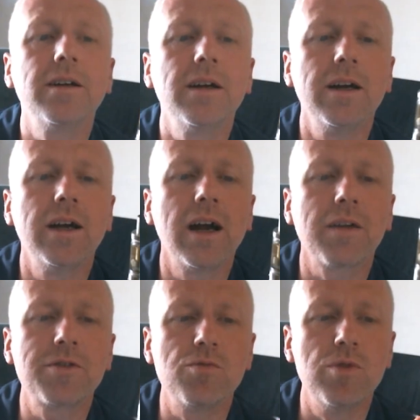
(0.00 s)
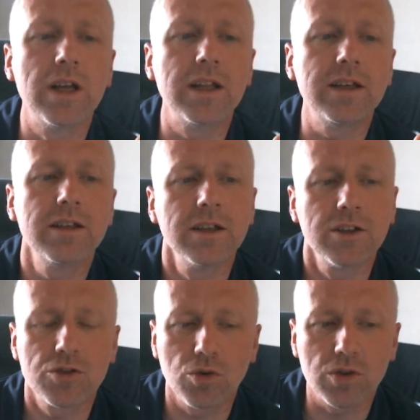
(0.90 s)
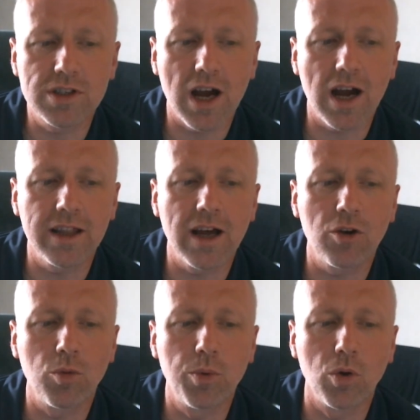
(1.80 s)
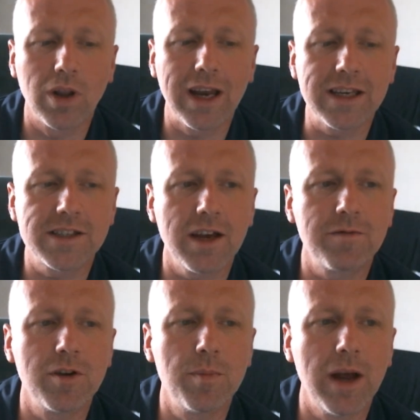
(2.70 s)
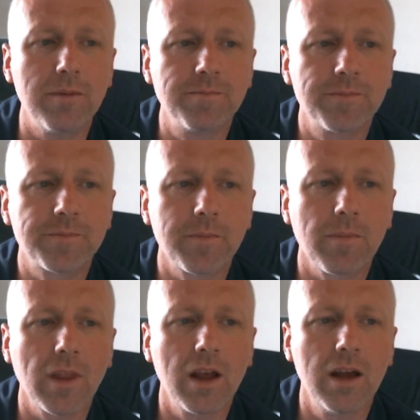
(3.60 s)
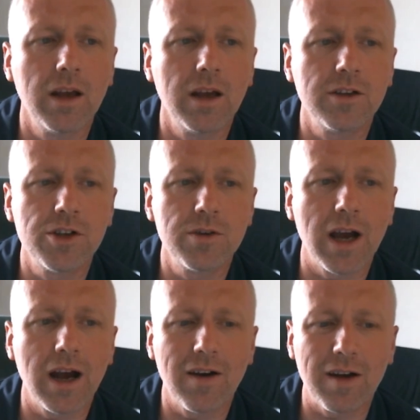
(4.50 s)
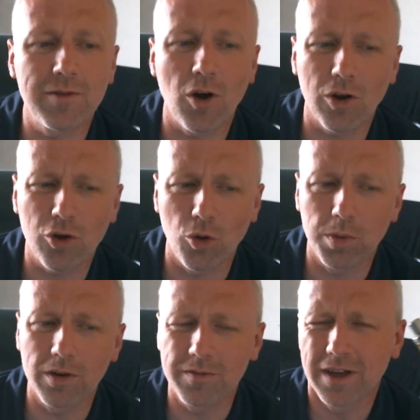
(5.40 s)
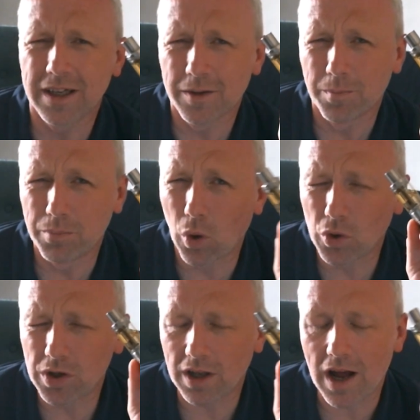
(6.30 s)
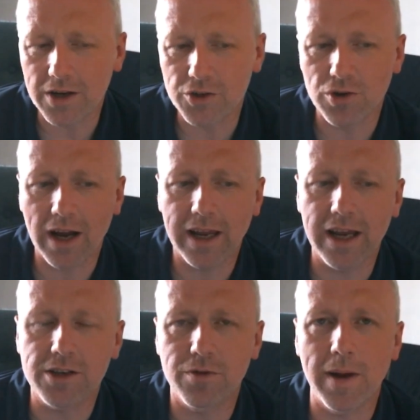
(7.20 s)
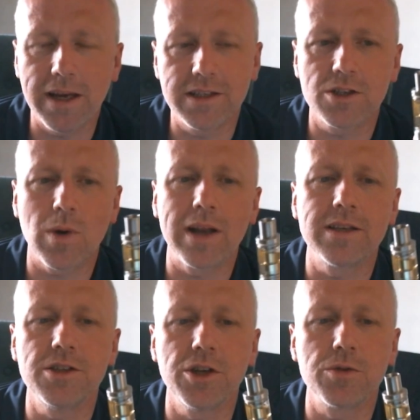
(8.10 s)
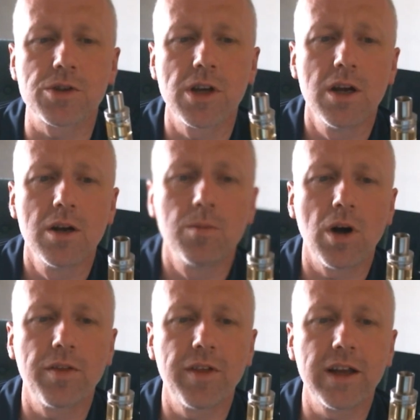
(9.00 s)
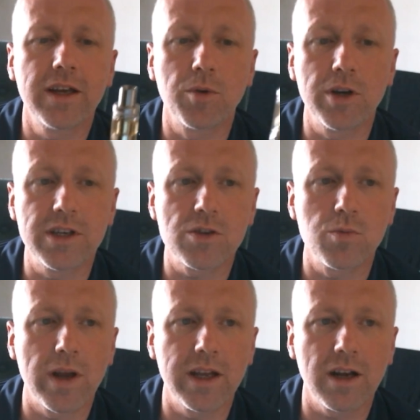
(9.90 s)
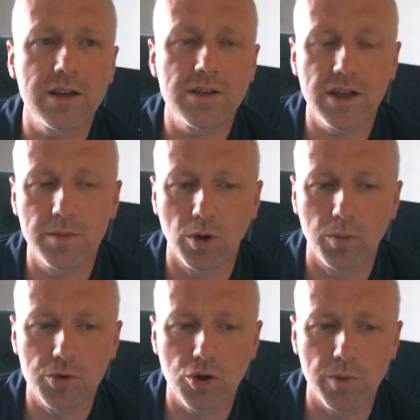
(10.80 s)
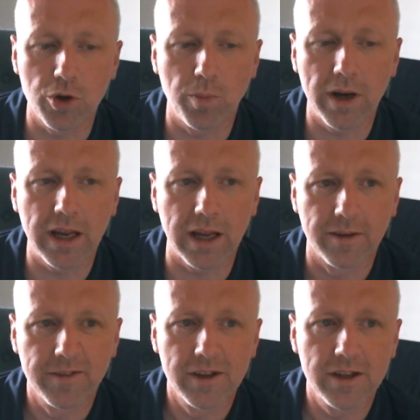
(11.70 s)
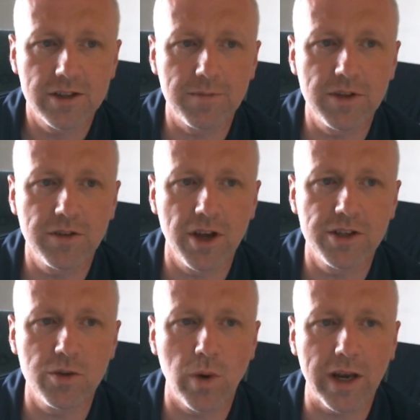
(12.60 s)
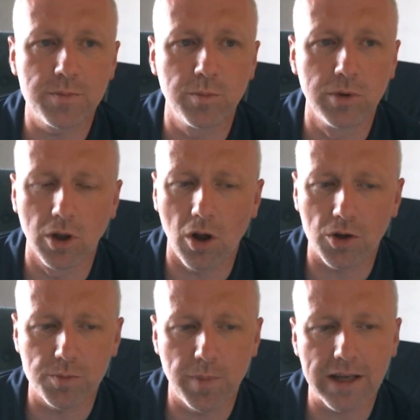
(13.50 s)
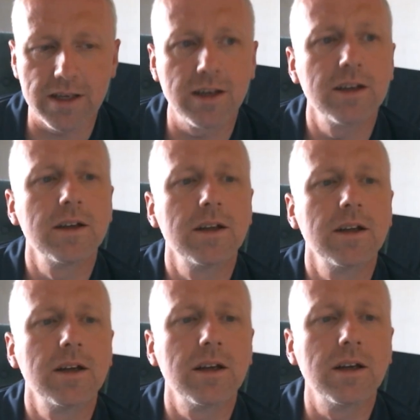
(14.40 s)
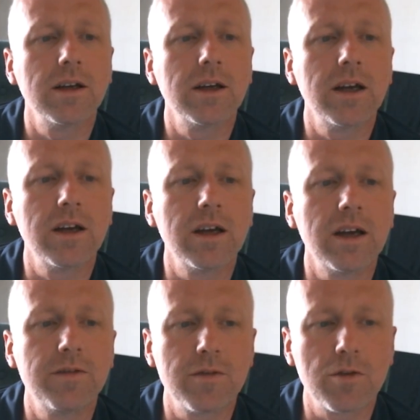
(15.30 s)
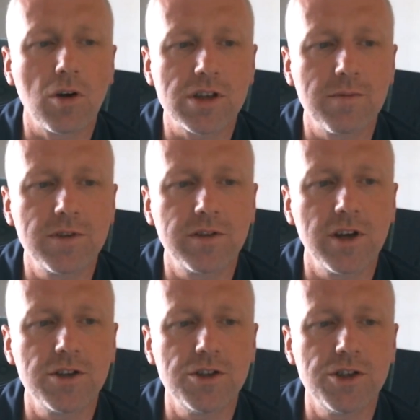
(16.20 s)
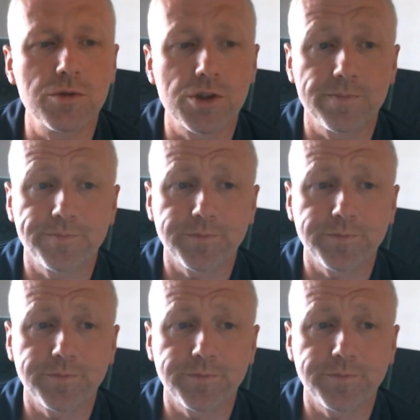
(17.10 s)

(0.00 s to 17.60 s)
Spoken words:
I have to really sort of tighten that up or let it sit for a bit. I've got a couple of borderline dry hits from 80-20 juice. Well, I think but it is wicking. I can see the bubbles coming up in it. 70-30 wicks lots better if you've got 70-30 juice.